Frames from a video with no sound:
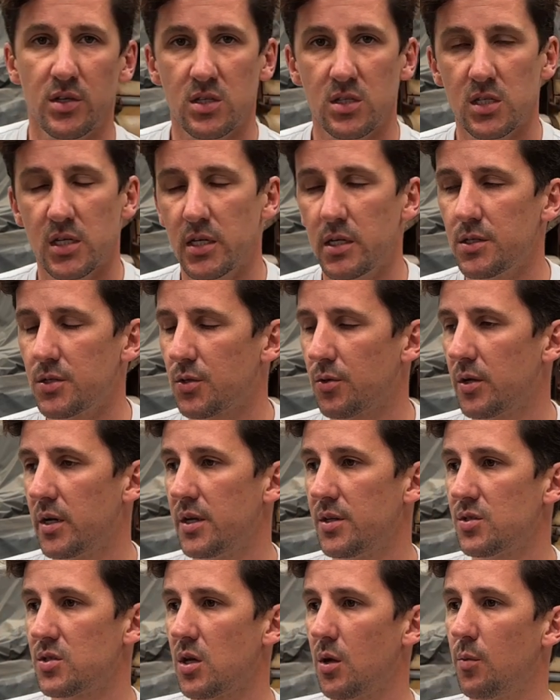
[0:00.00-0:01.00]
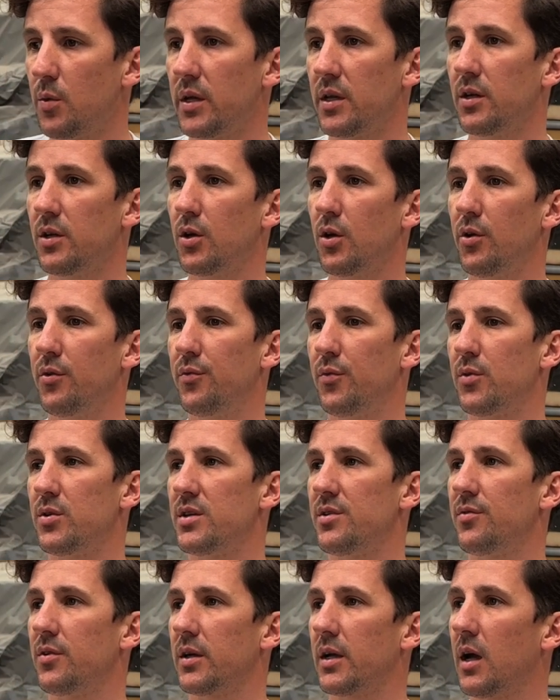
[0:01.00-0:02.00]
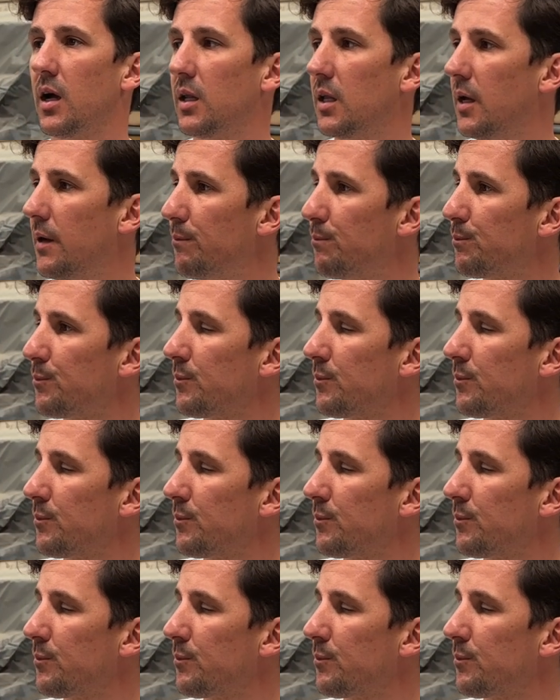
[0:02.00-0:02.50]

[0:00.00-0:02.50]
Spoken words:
see is green. So we're going to go for a different colour.